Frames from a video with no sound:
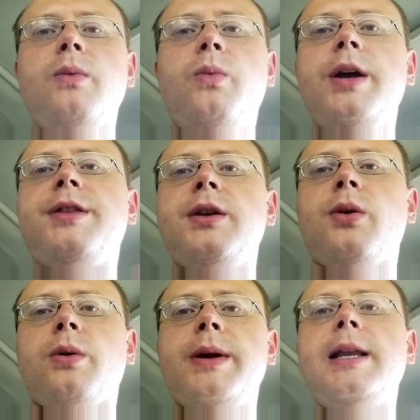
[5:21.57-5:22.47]
with
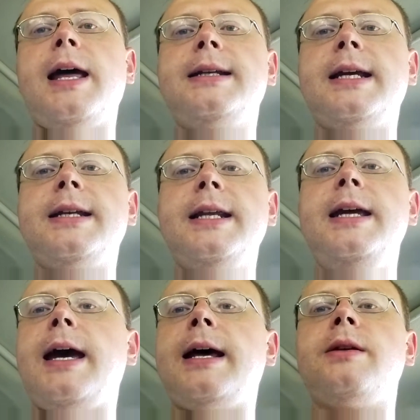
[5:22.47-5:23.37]
your real
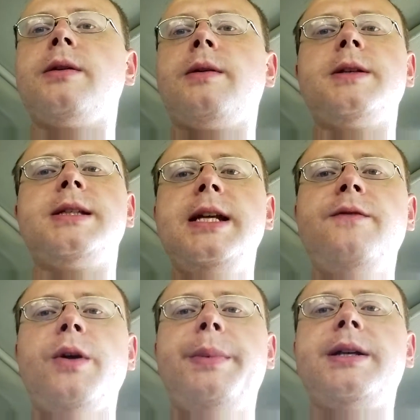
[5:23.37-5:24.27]
identity, and
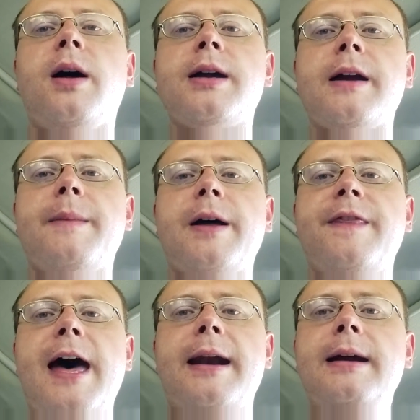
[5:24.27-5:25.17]
Steve will be talking about
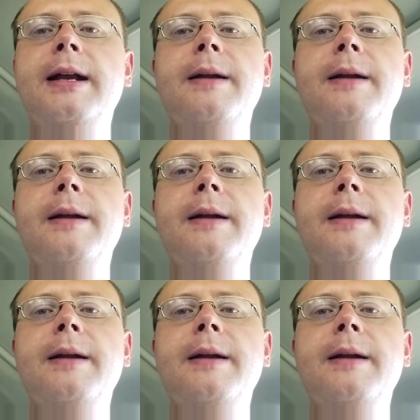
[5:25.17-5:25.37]
that.